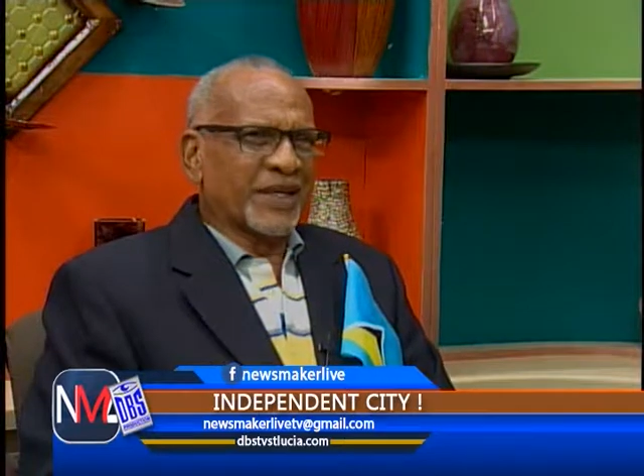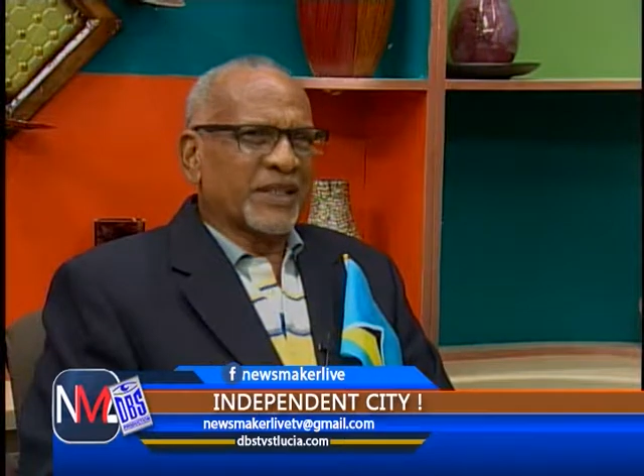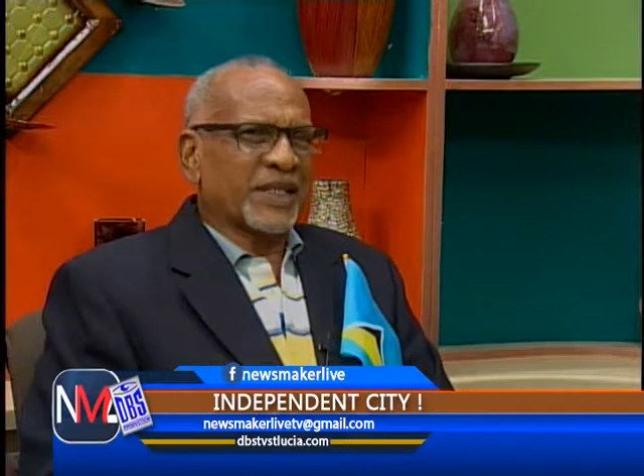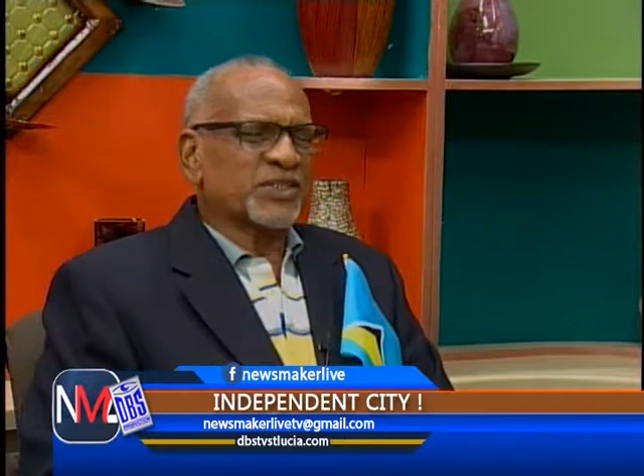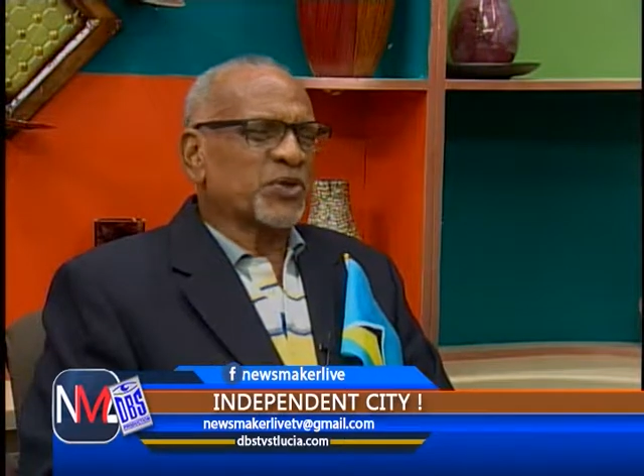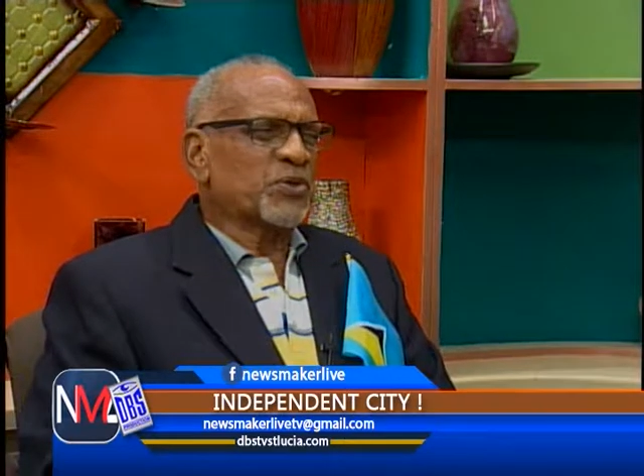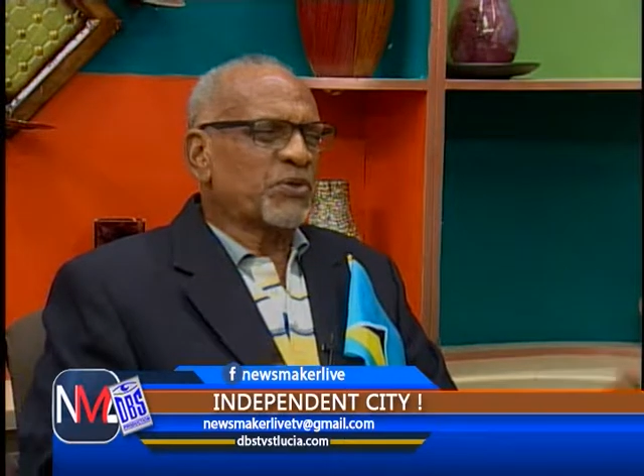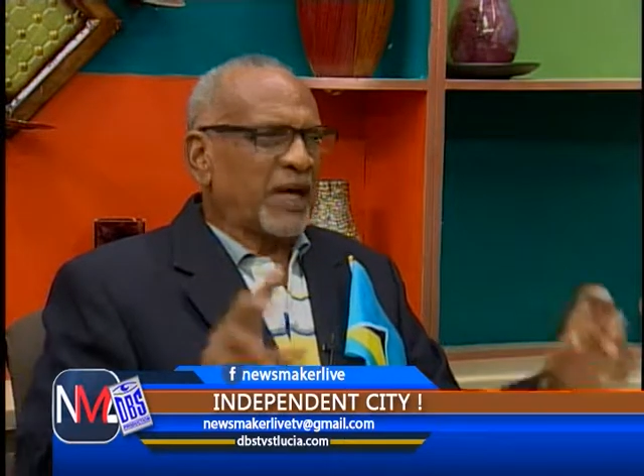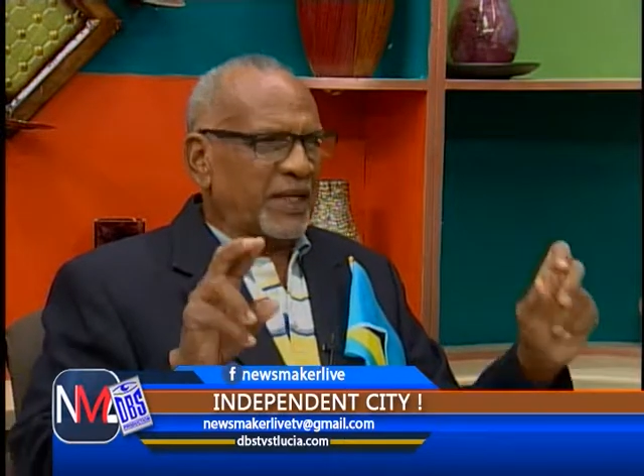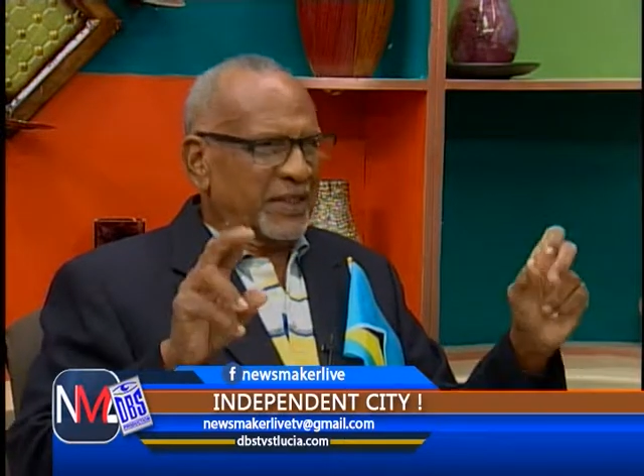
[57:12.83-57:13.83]
There's no
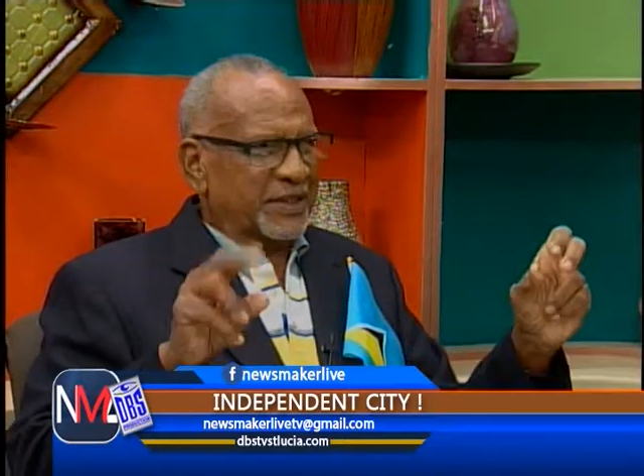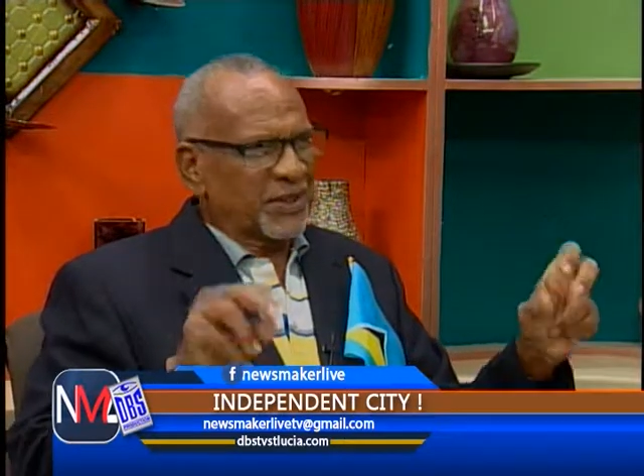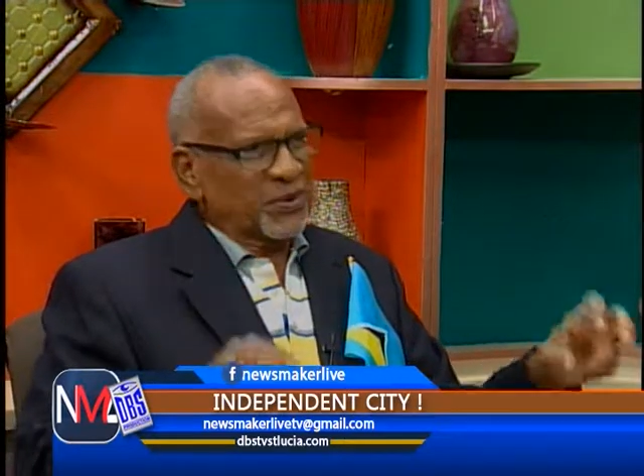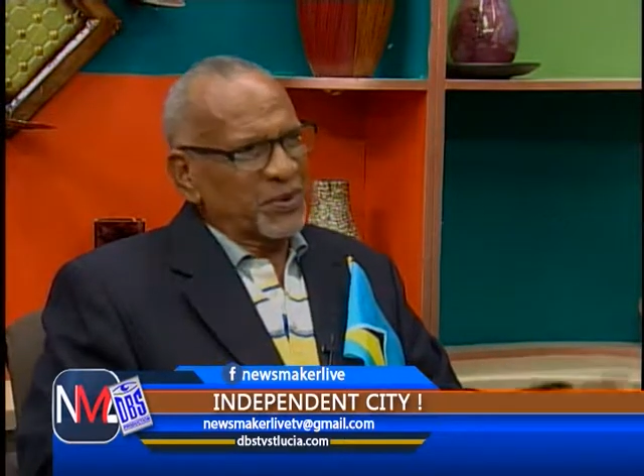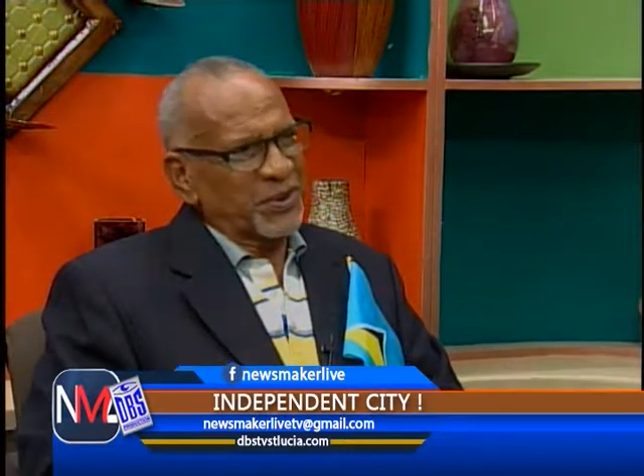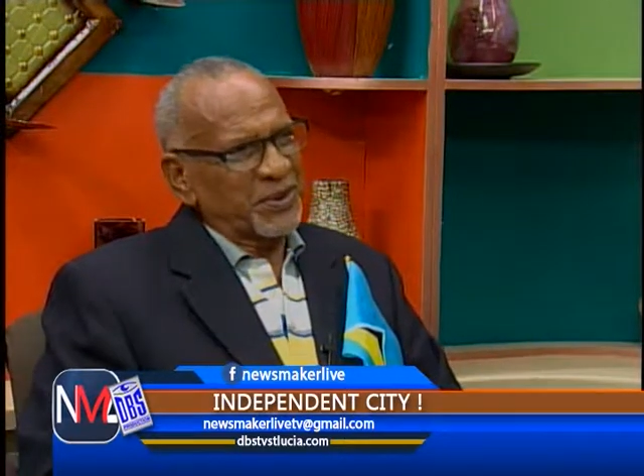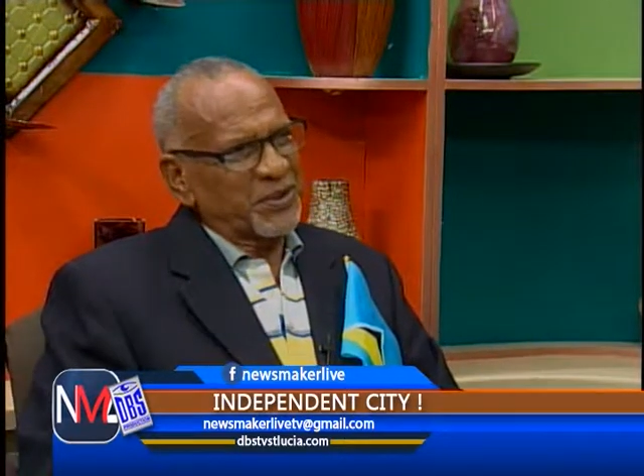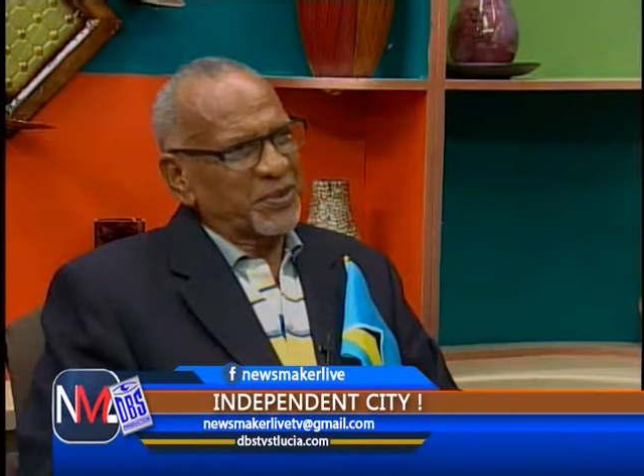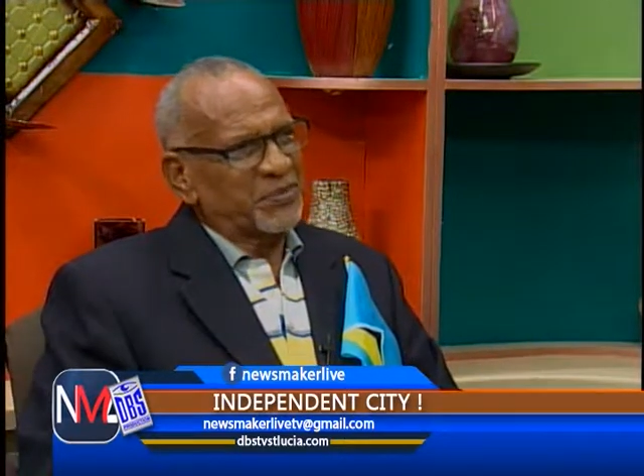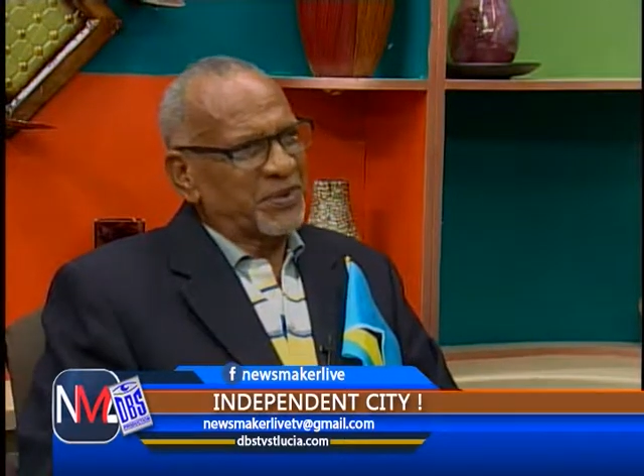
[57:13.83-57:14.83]
radical,
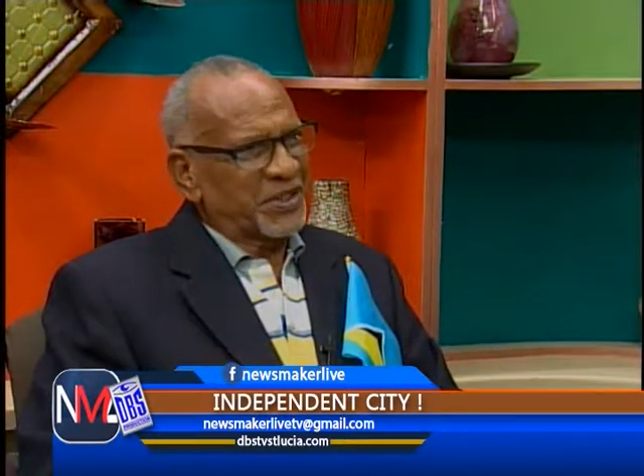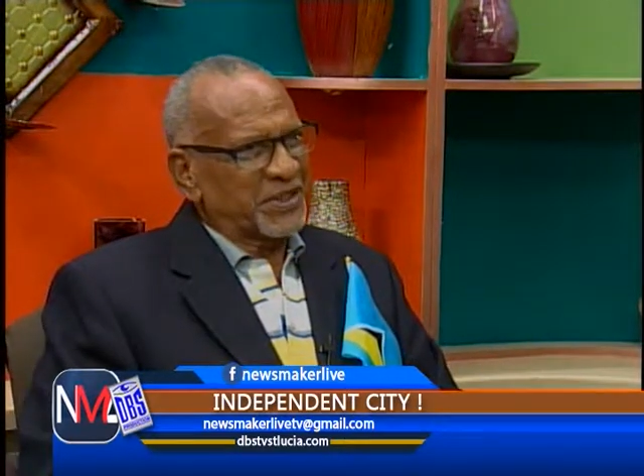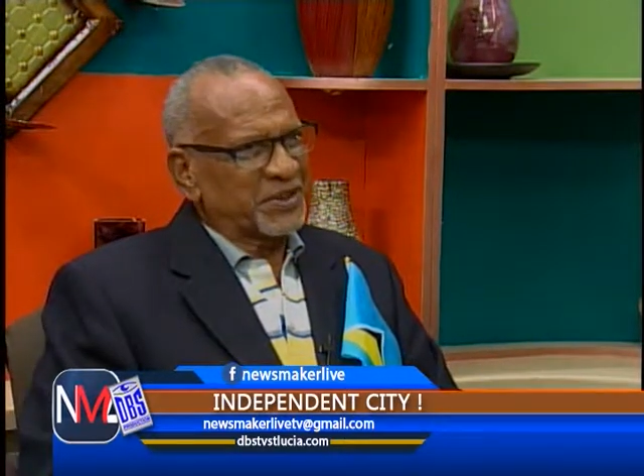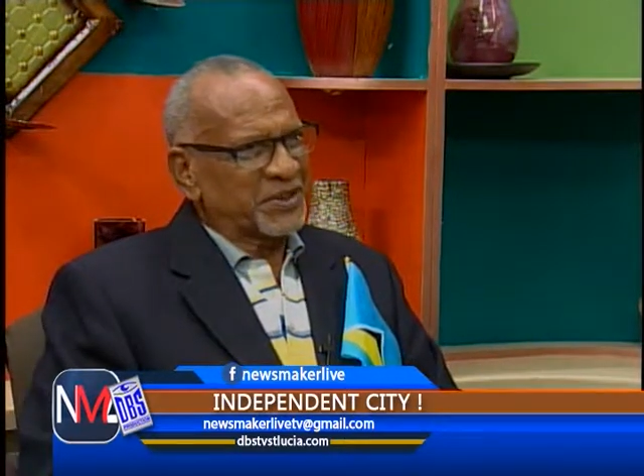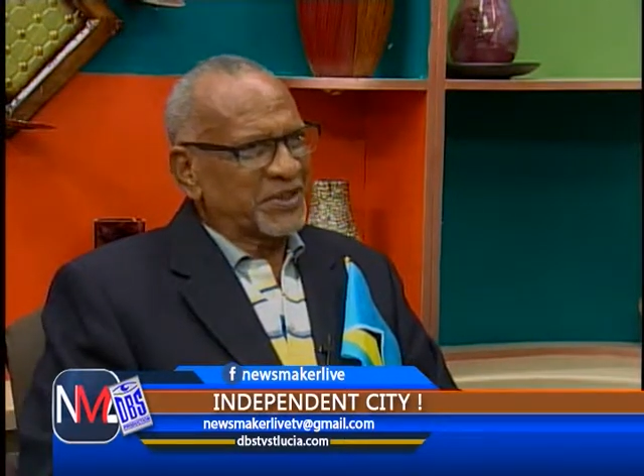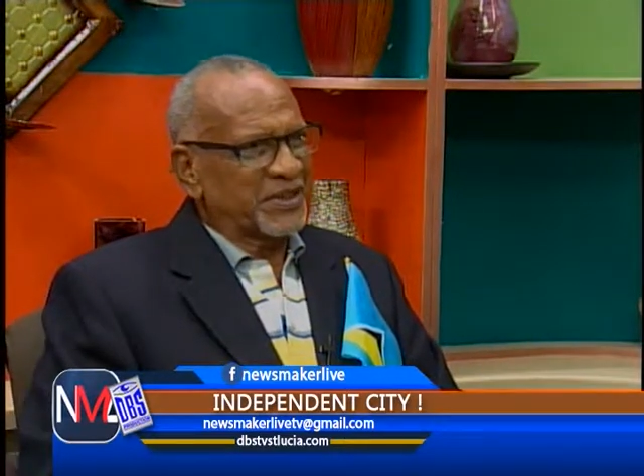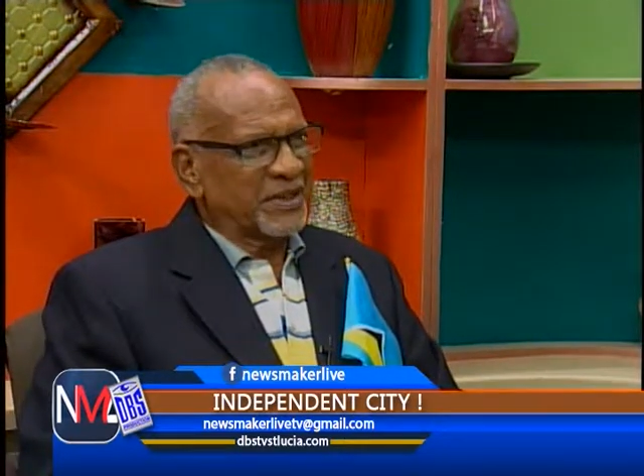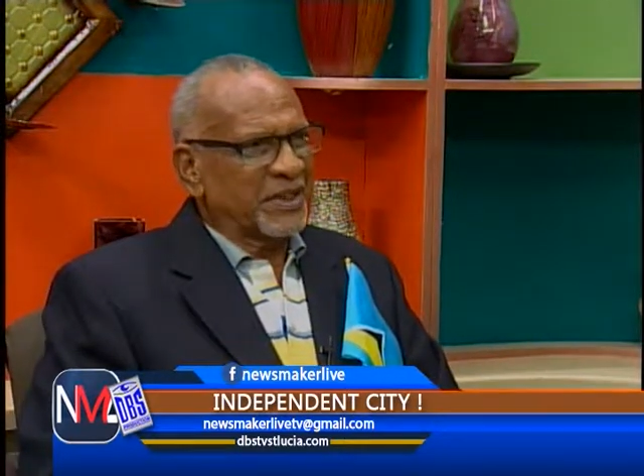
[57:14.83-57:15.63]
quote-unquote, Peter Josie.